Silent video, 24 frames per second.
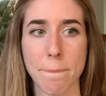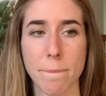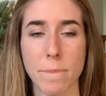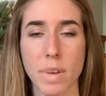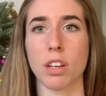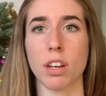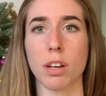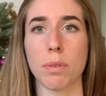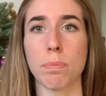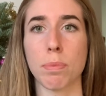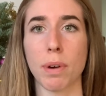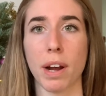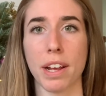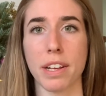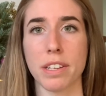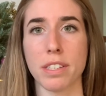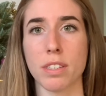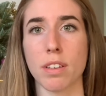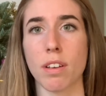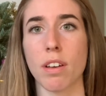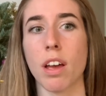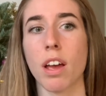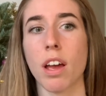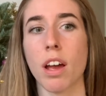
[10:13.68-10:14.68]
good price
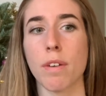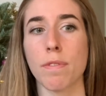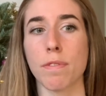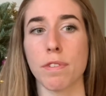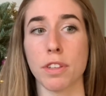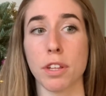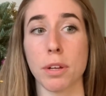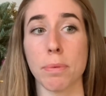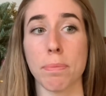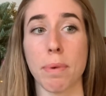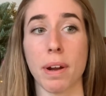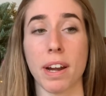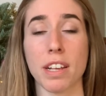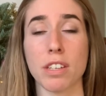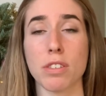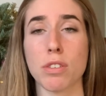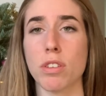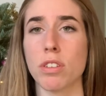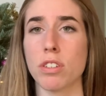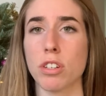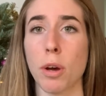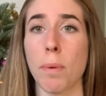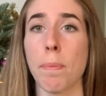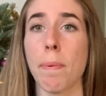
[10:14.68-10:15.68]
for their money. So the
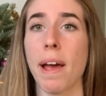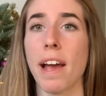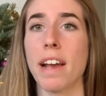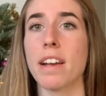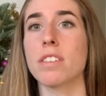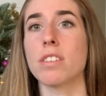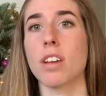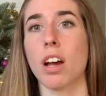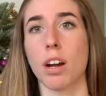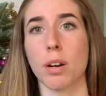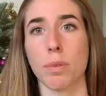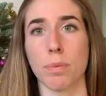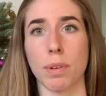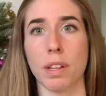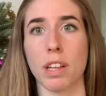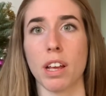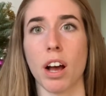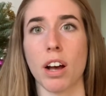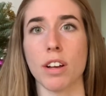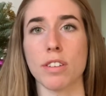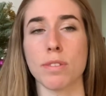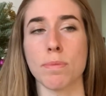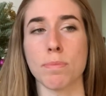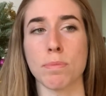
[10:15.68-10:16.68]
tote bags are really
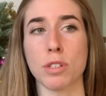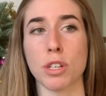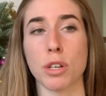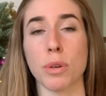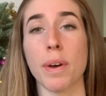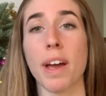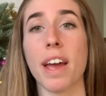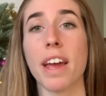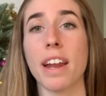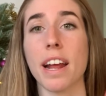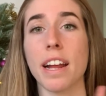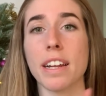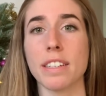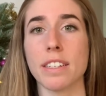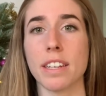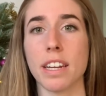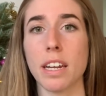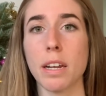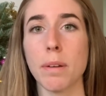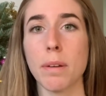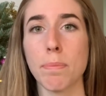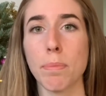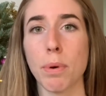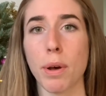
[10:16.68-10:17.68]
awesome too. And I
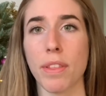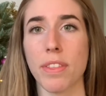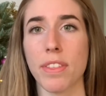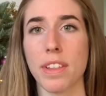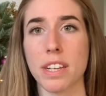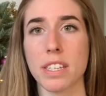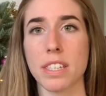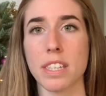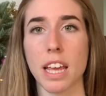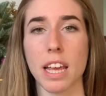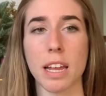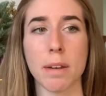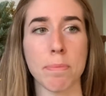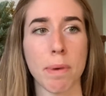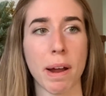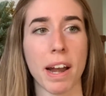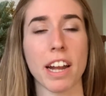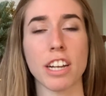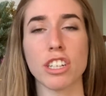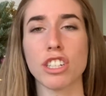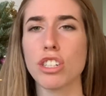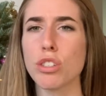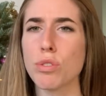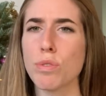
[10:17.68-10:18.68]
didn't put this in mine. I
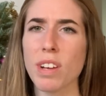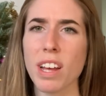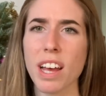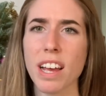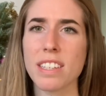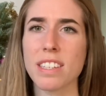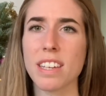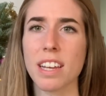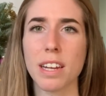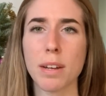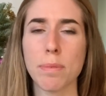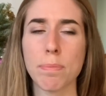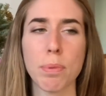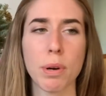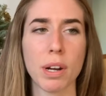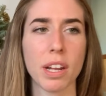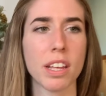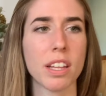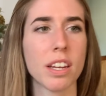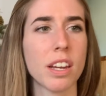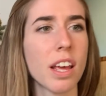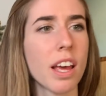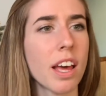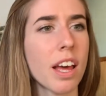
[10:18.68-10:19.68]
just realized I didn't put
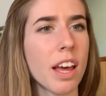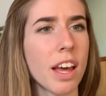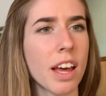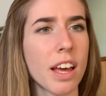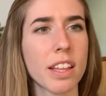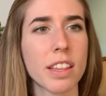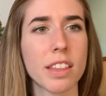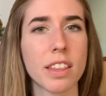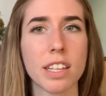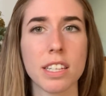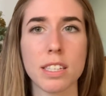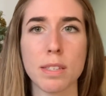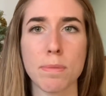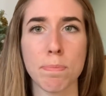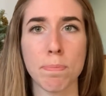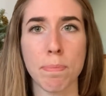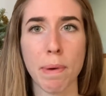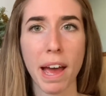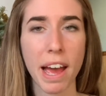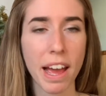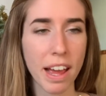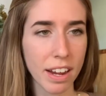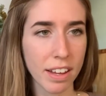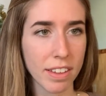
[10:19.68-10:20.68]
in this
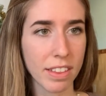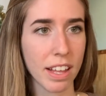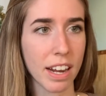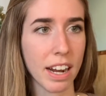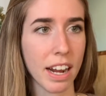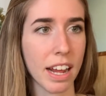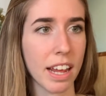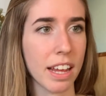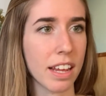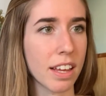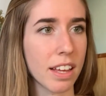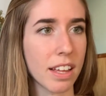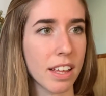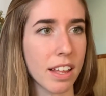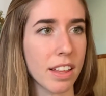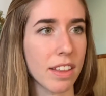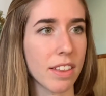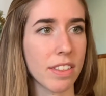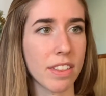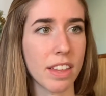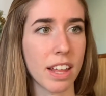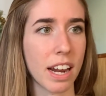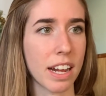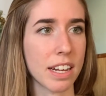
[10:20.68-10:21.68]
bag
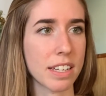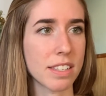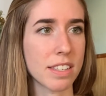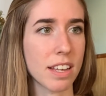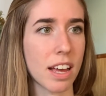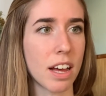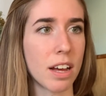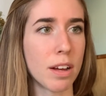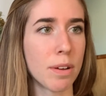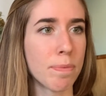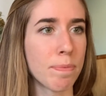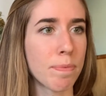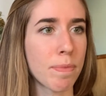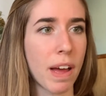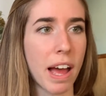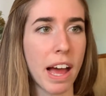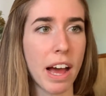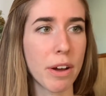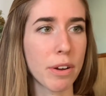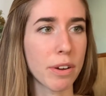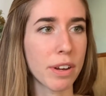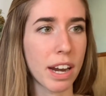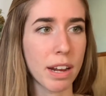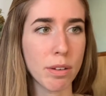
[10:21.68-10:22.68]
that I sell. How
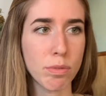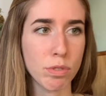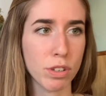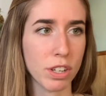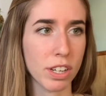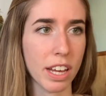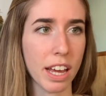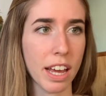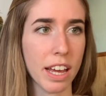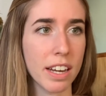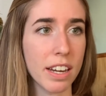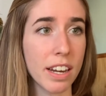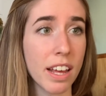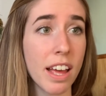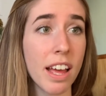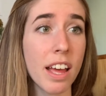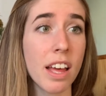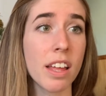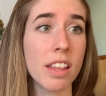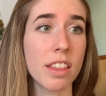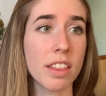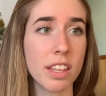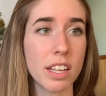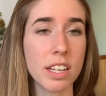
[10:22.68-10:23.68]
could I forget?
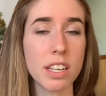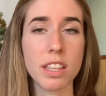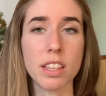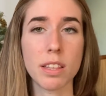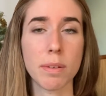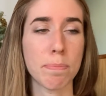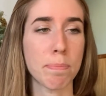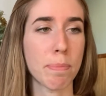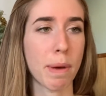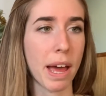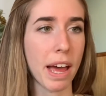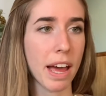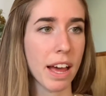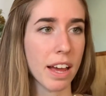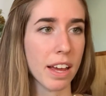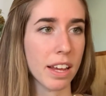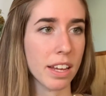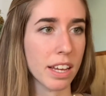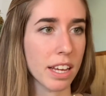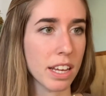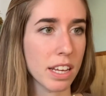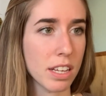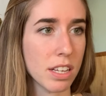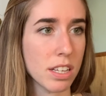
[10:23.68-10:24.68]
The bag
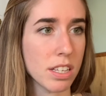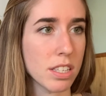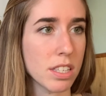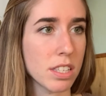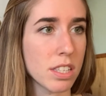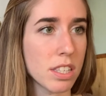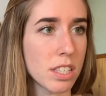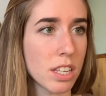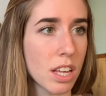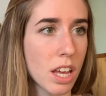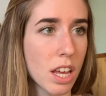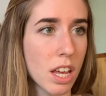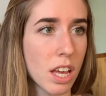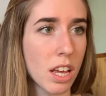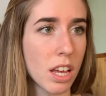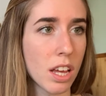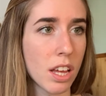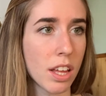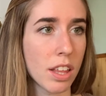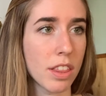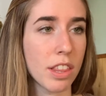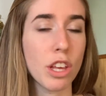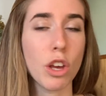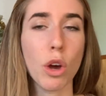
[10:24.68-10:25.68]
is
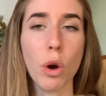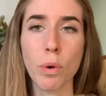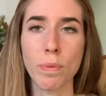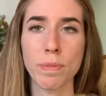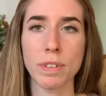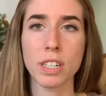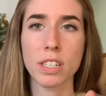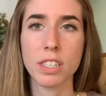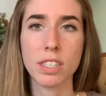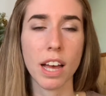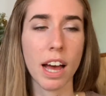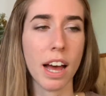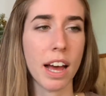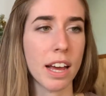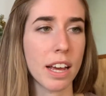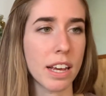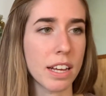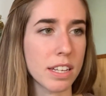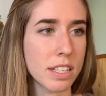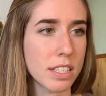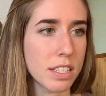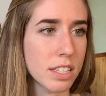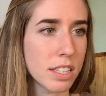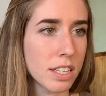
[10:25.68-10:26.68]
the
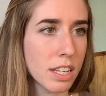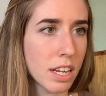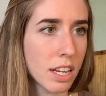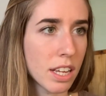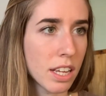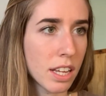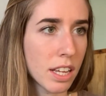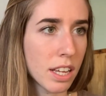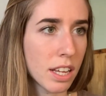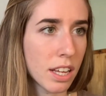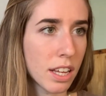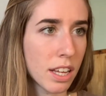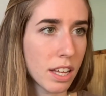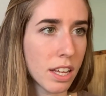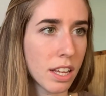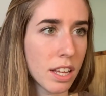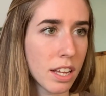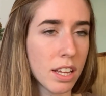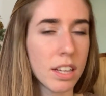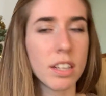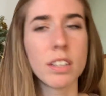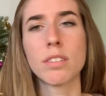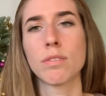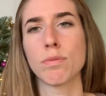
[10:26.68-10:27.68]
oversized,
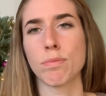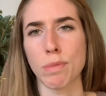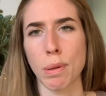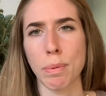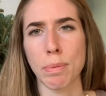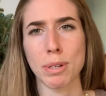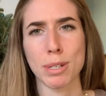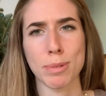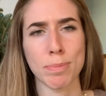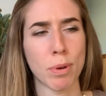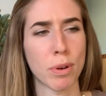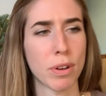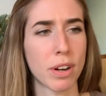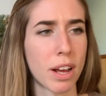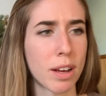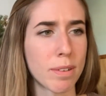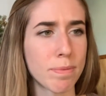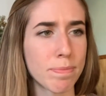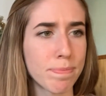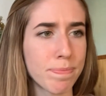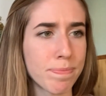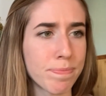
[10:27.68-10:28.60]
let me just pull it up,